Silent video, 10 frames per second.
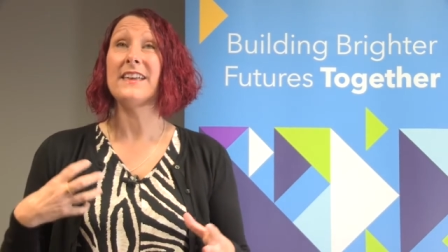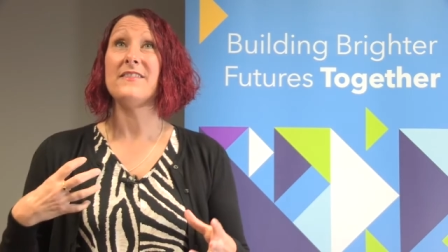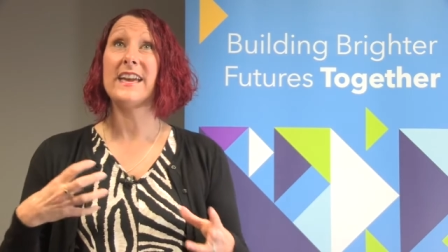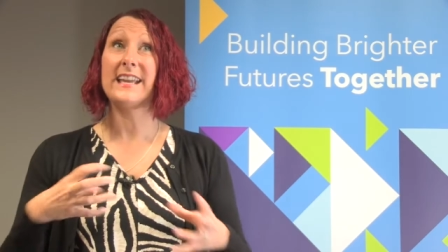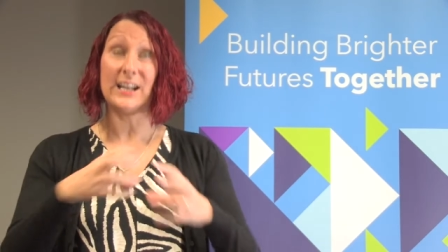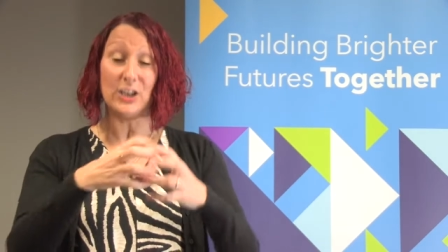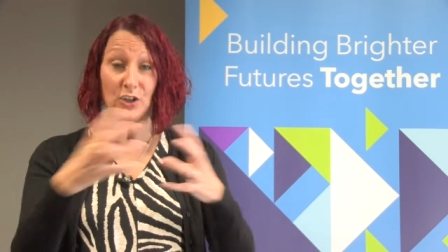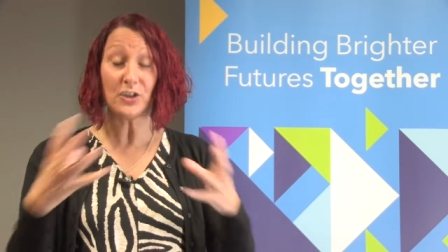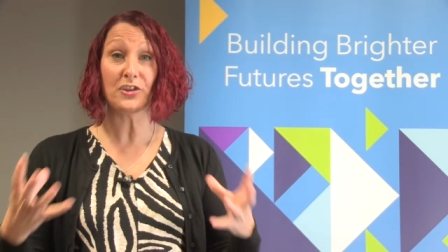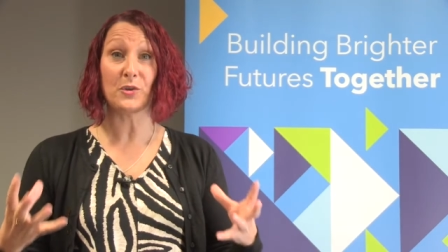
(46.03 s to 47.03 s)
they can
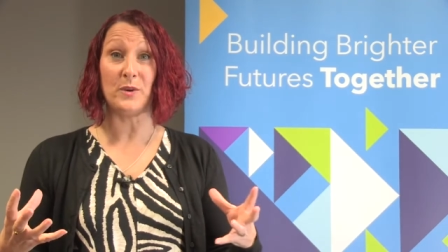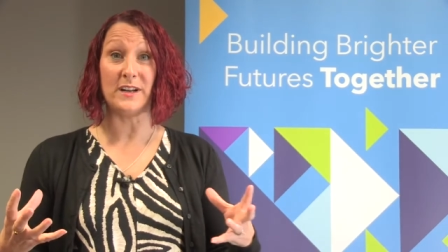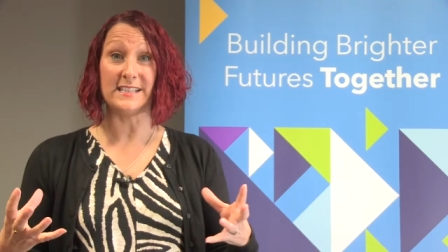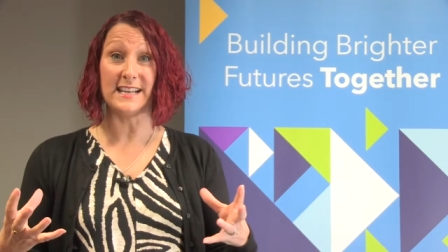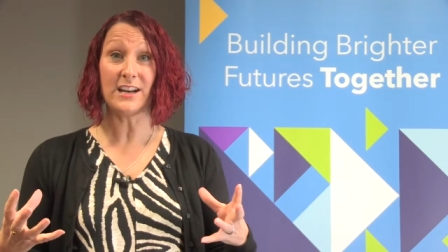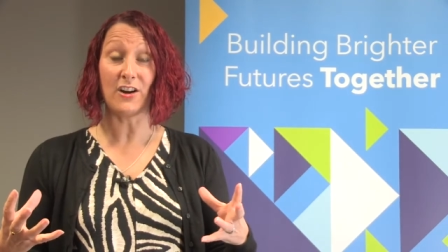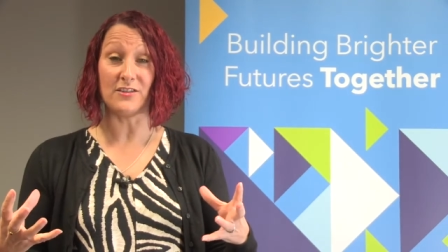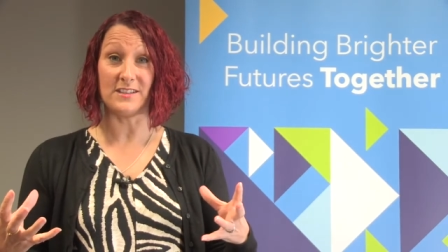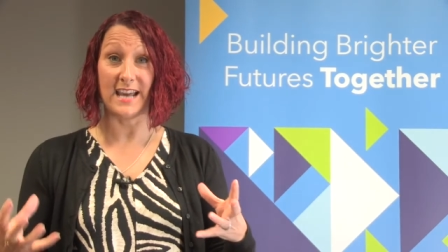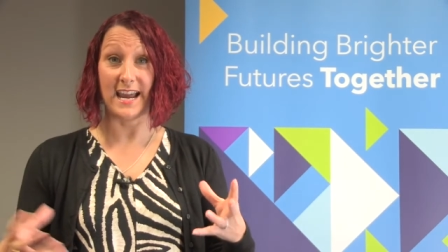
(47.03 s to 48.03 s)
look at the words in
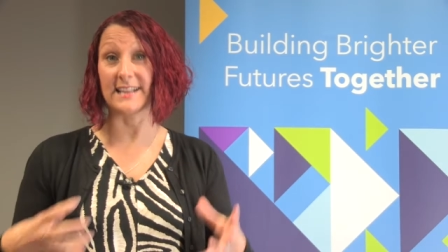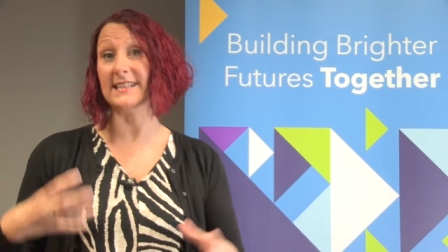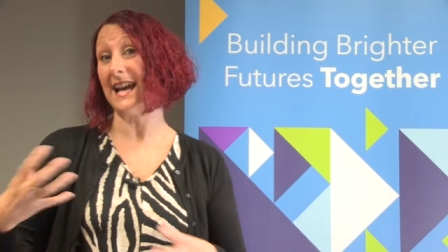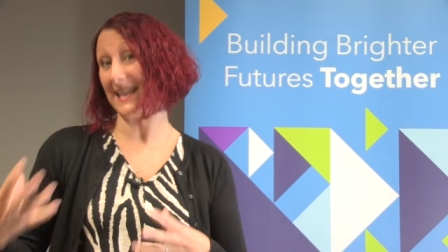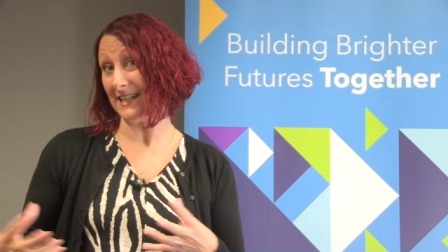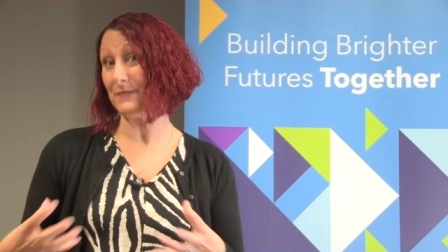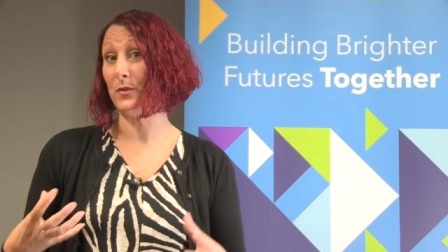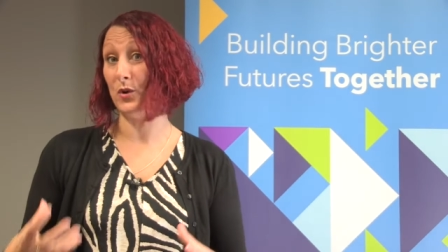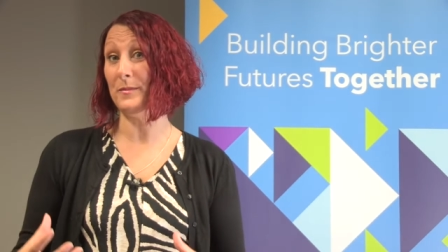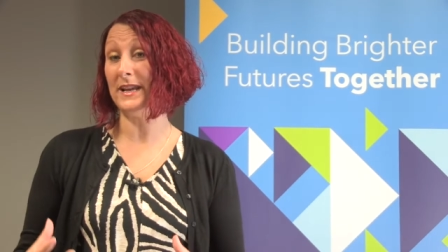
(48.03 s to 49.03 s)
context and it's
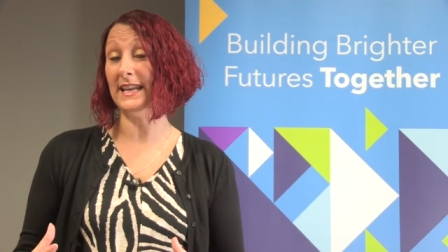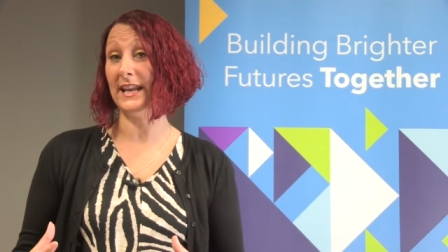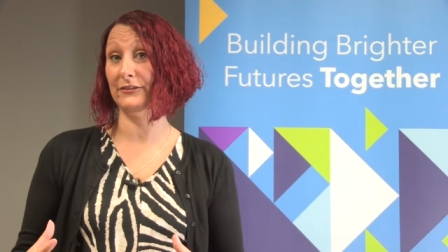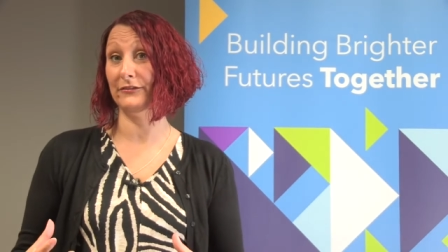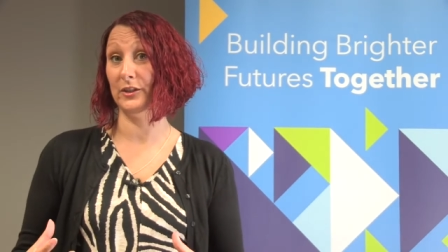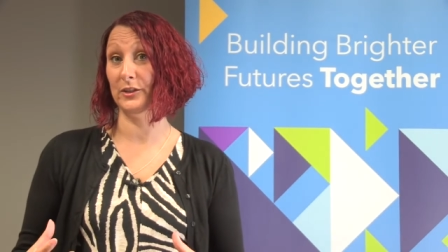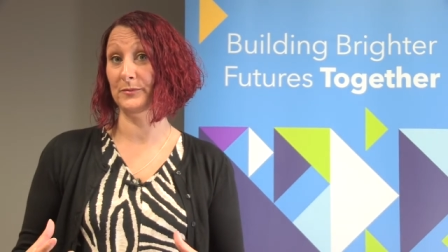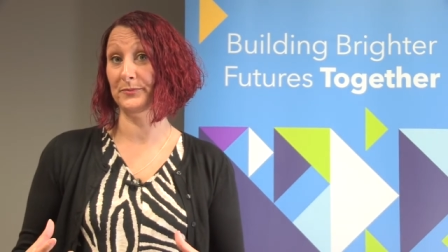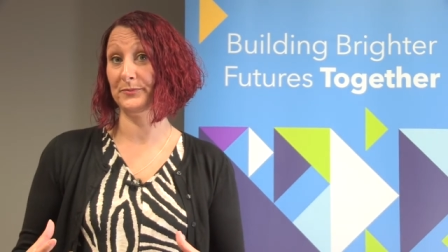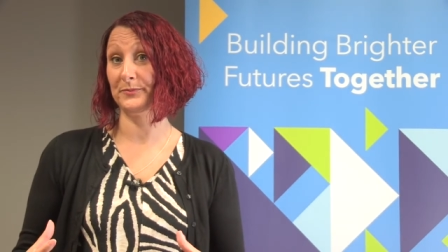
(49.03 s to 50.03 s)
more
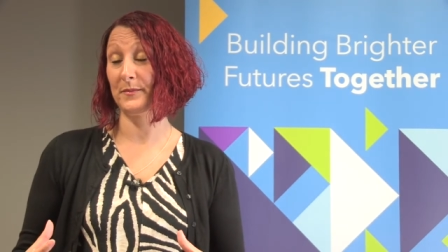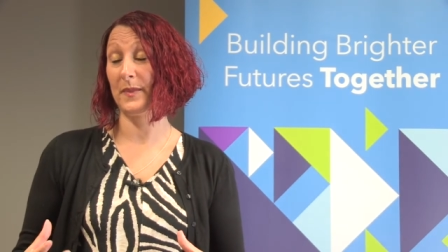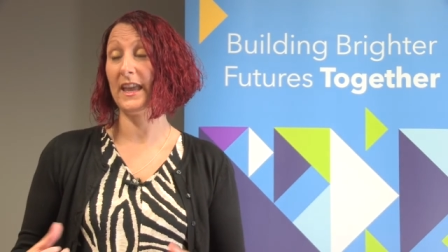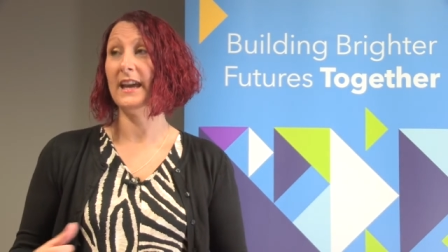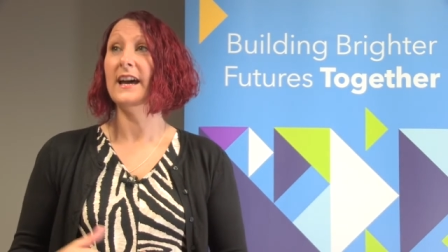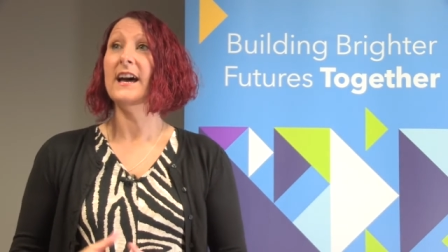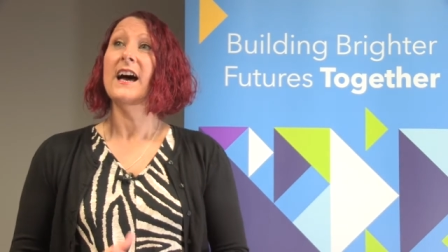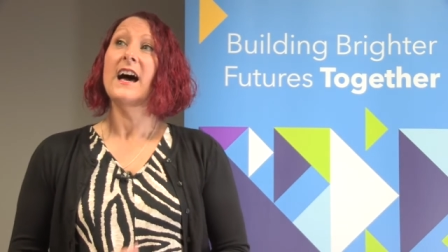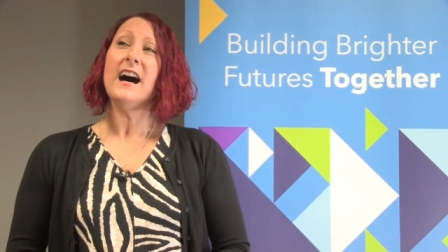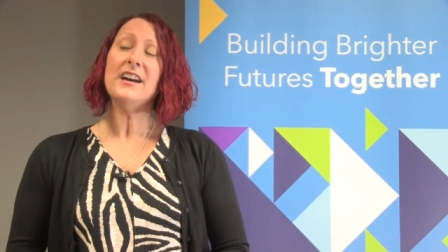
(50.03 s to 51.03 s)
meaningful.
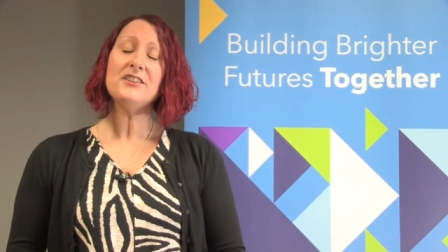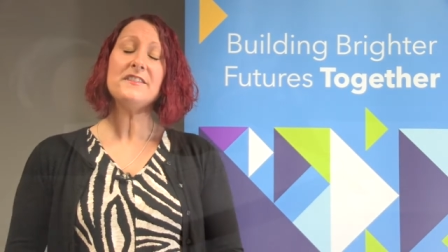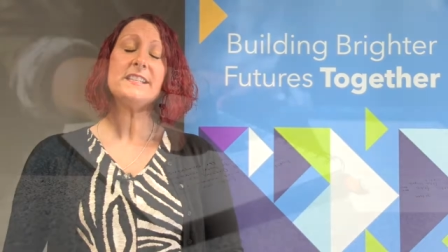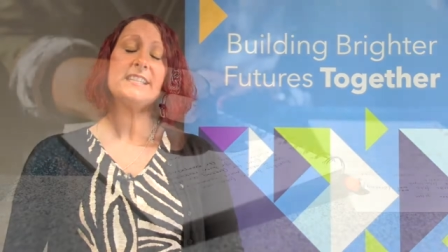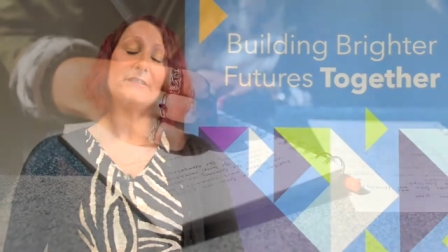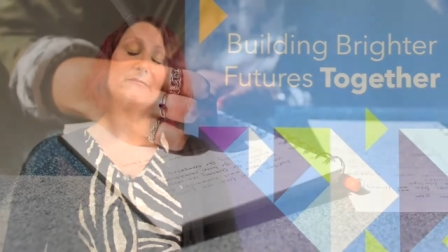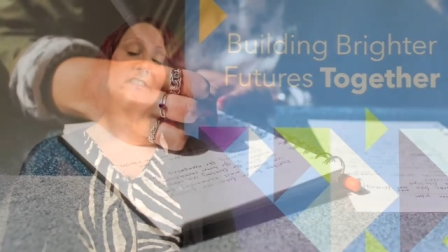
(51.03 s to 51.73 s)
Another tip